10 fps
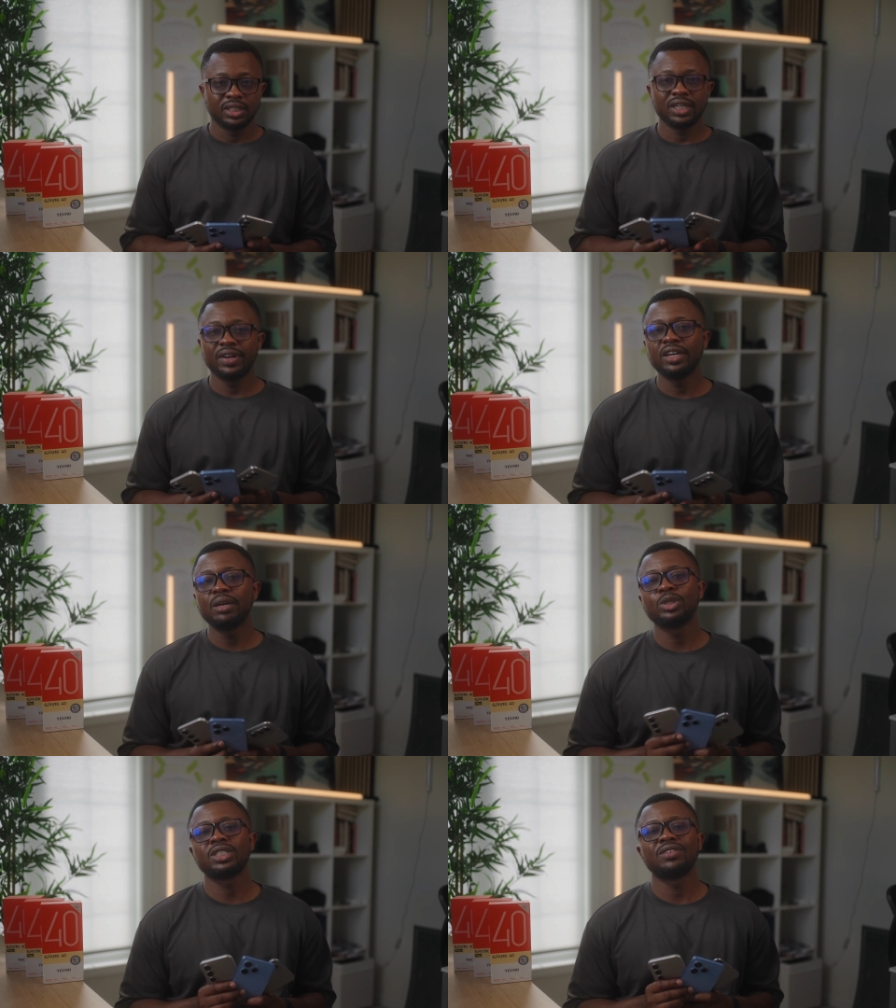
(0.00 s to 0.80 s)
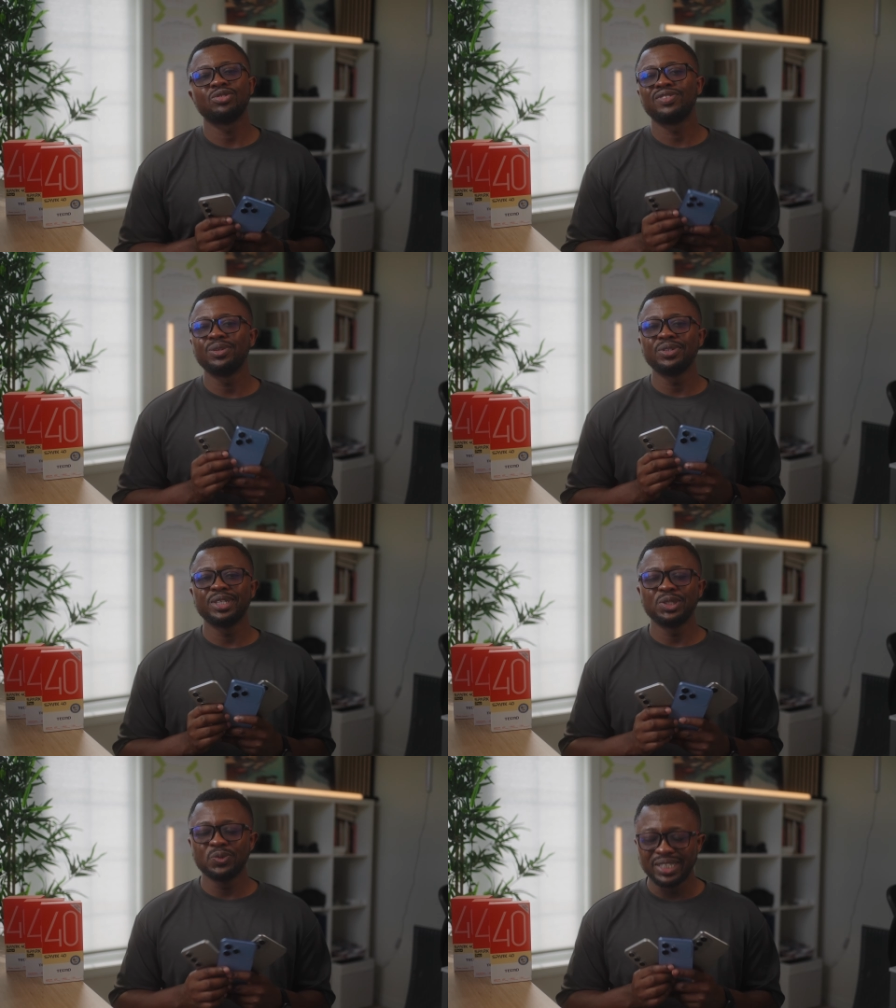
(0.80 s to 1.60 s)
Now, I know I must have
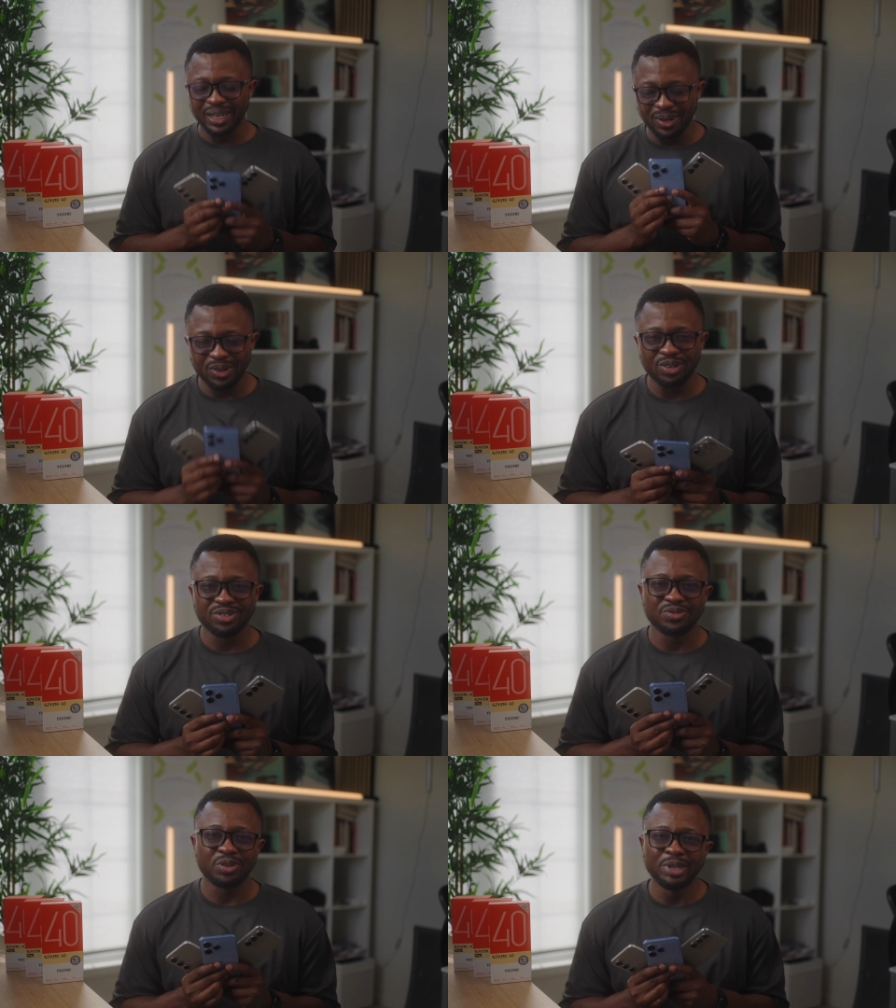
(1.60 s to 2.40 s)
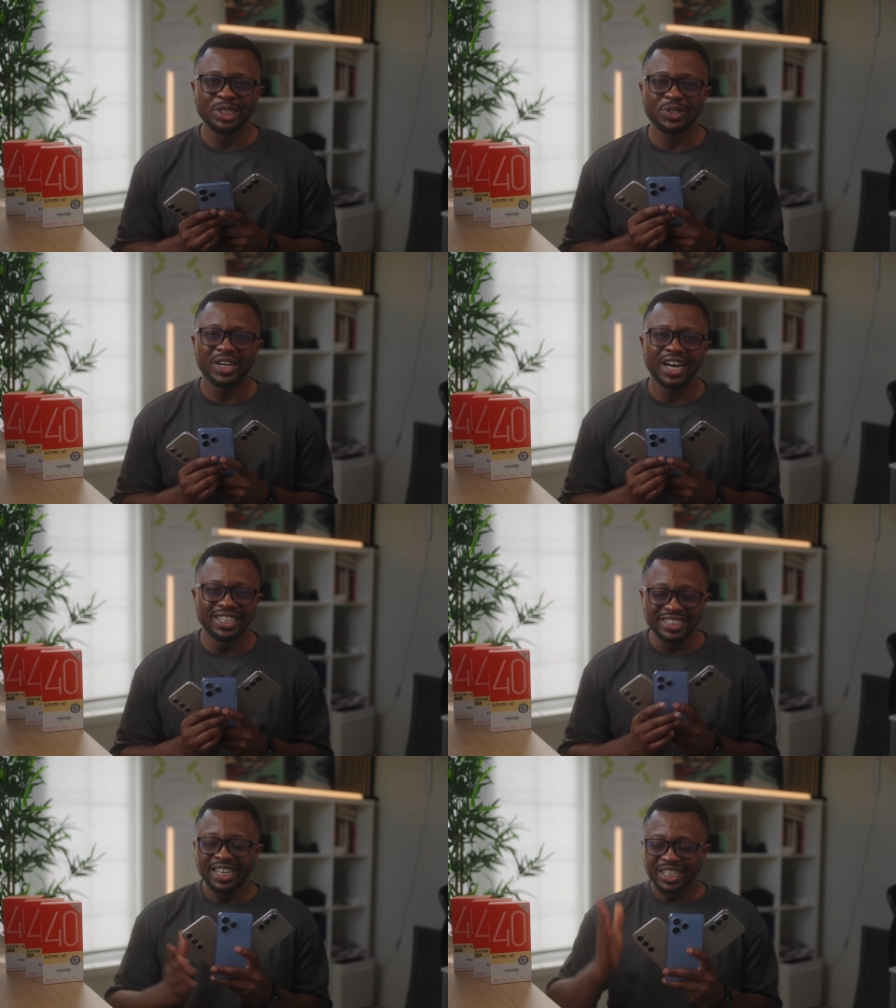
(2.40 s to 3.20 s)
overloaded you with a lot of information
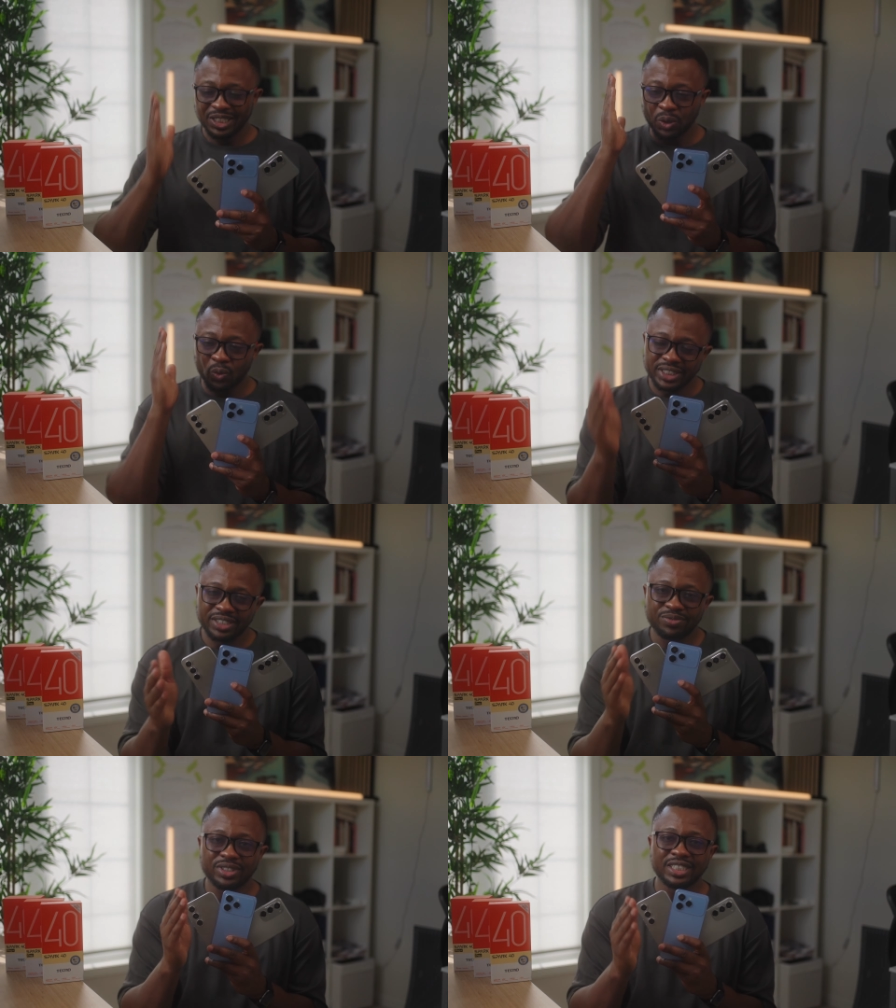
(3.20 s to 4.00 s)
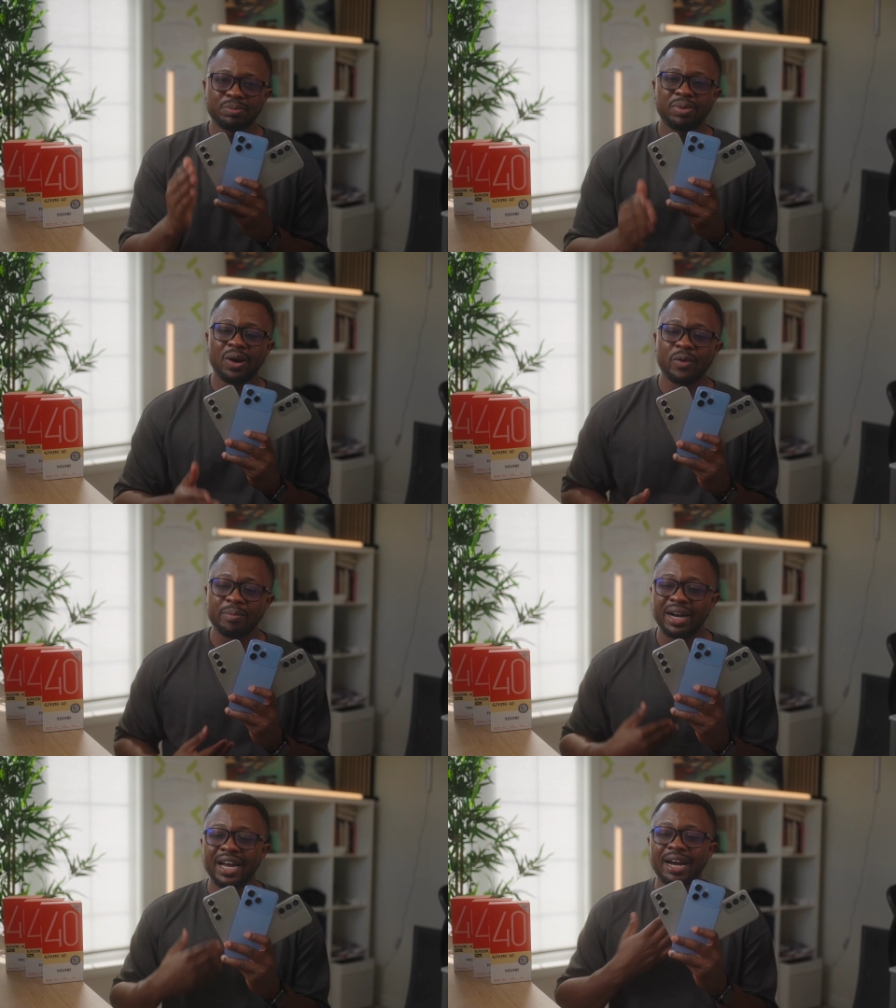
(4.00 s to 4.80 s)
and you're waiting for this part
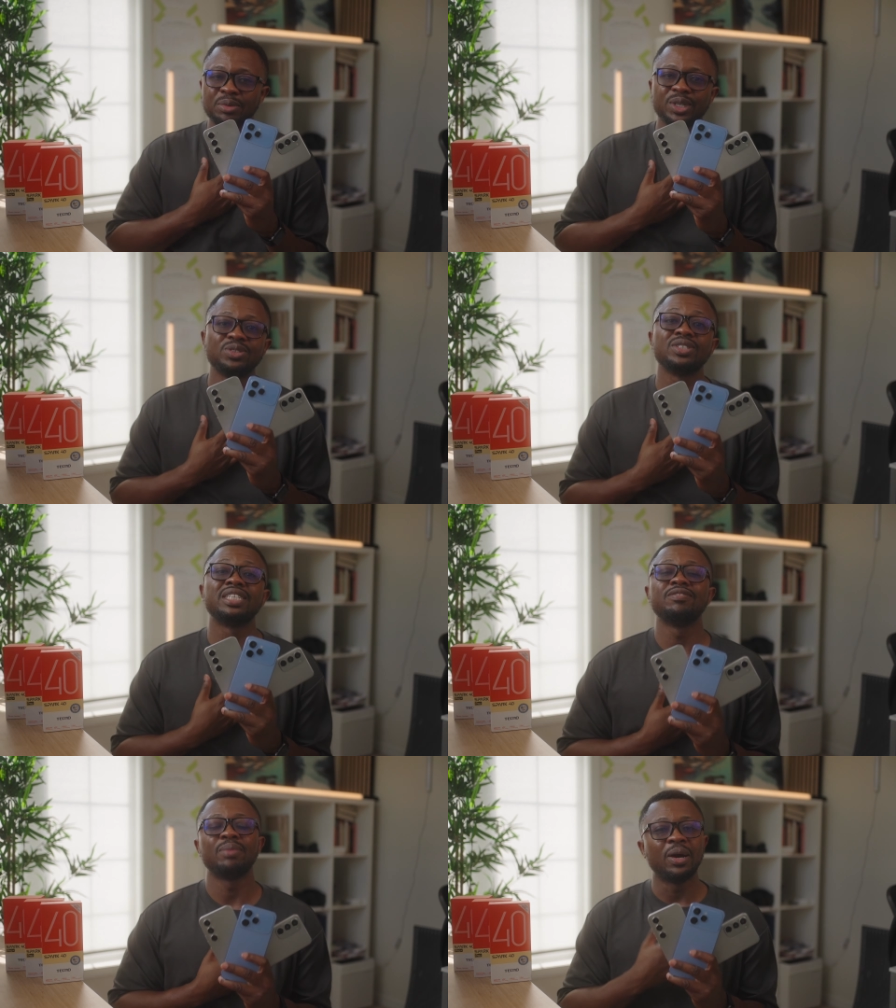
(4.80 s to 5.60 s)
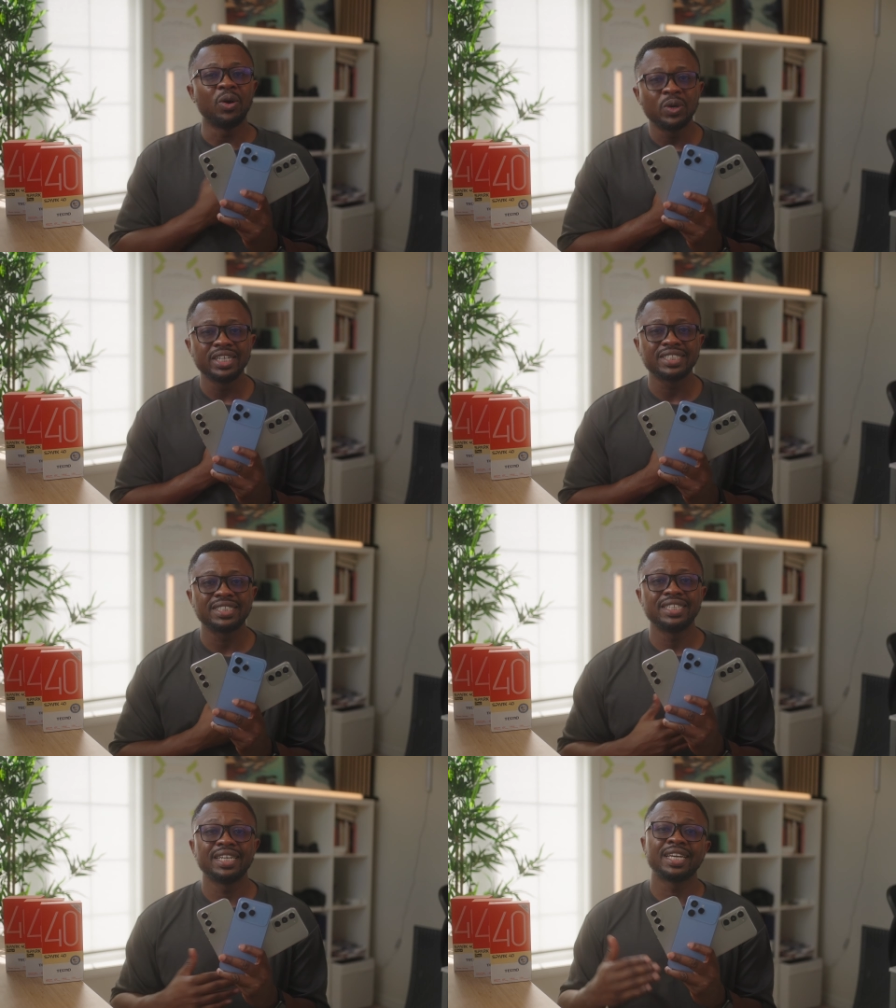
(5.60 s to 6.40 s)
whereby I'm going to give my
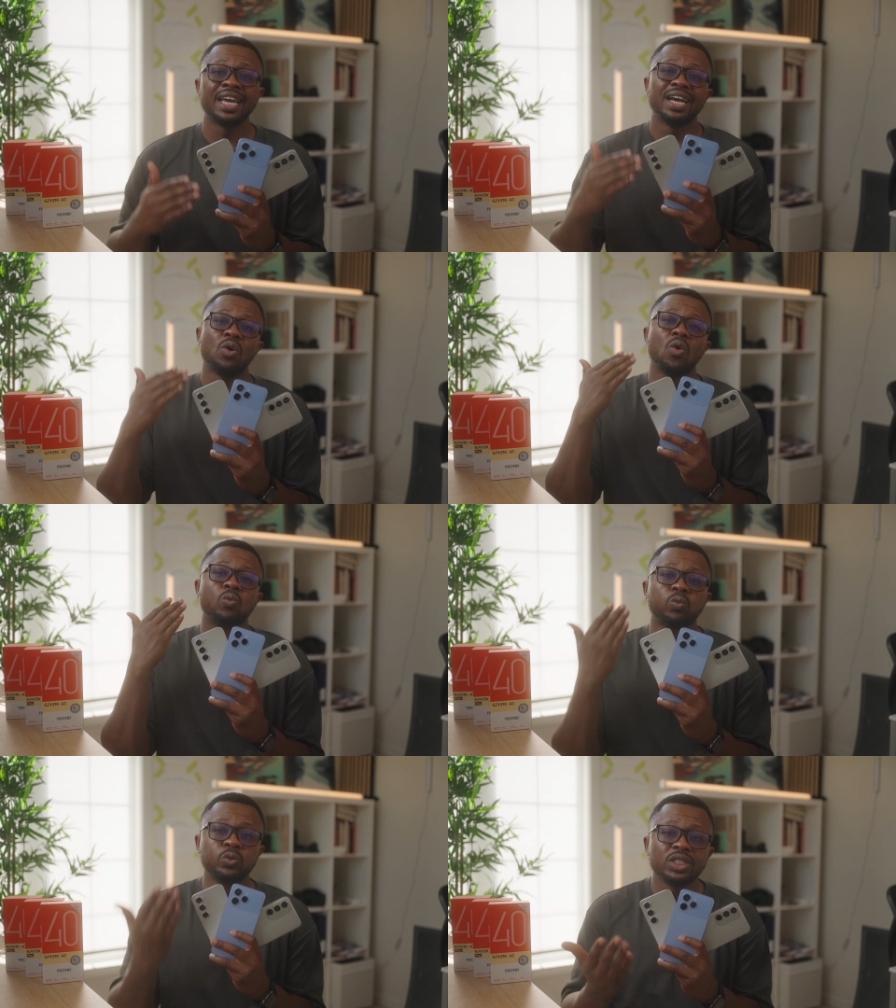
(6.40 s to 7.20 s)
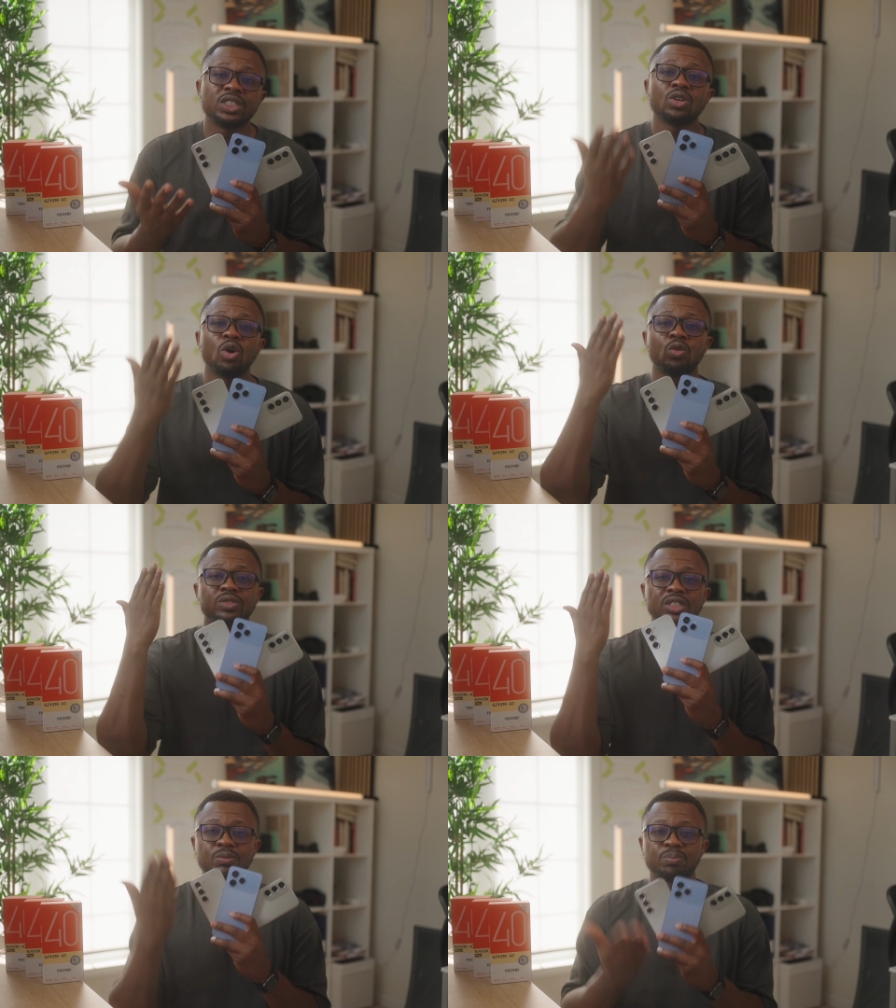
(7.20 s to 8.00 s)
honest take on which of
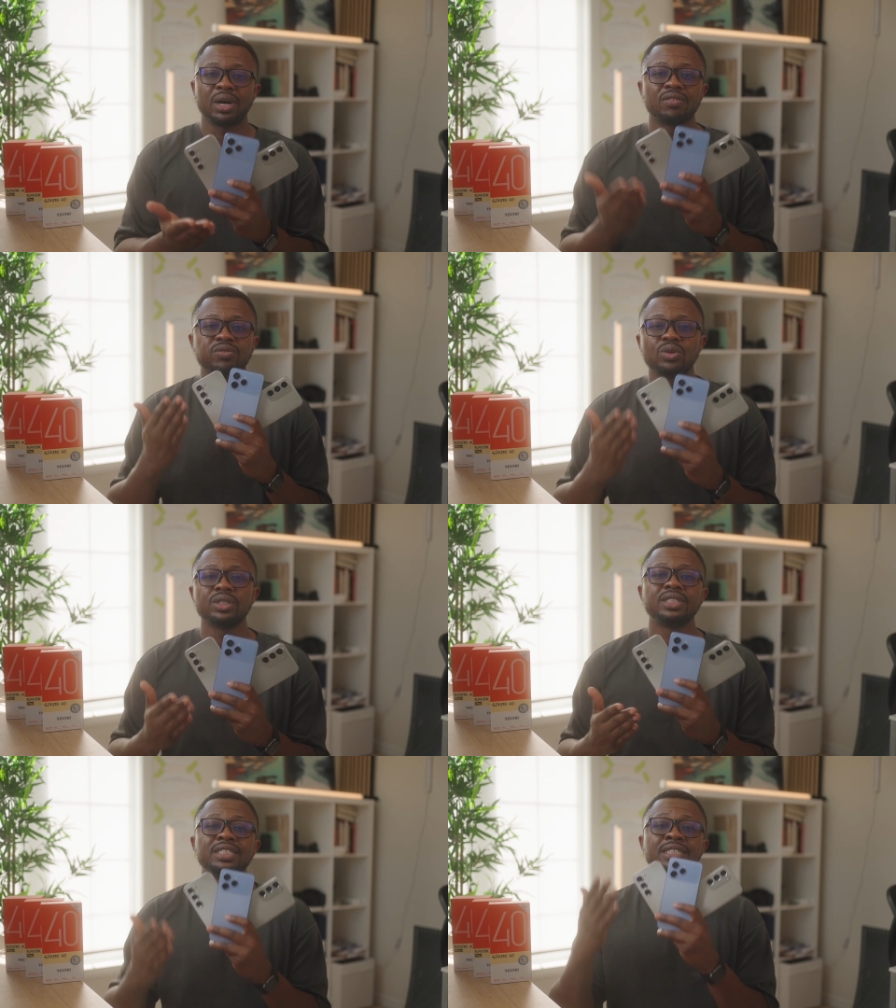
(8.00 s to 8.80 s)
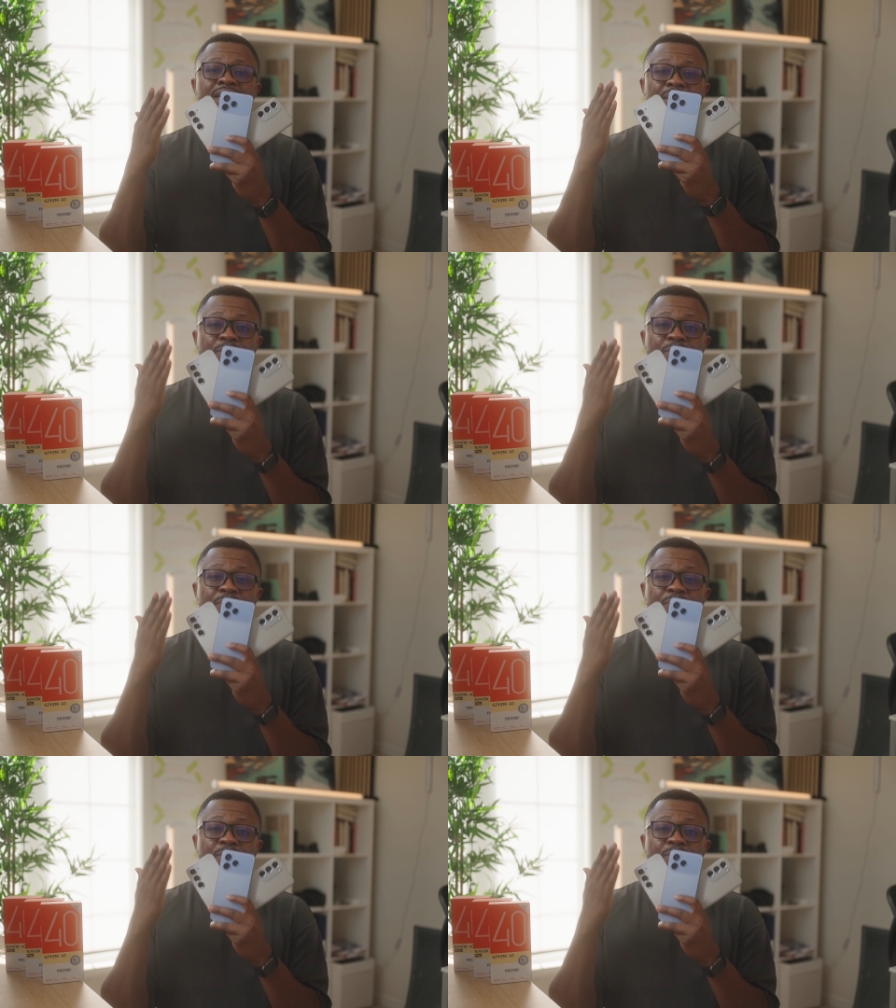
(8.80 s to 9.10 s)
the Spark 40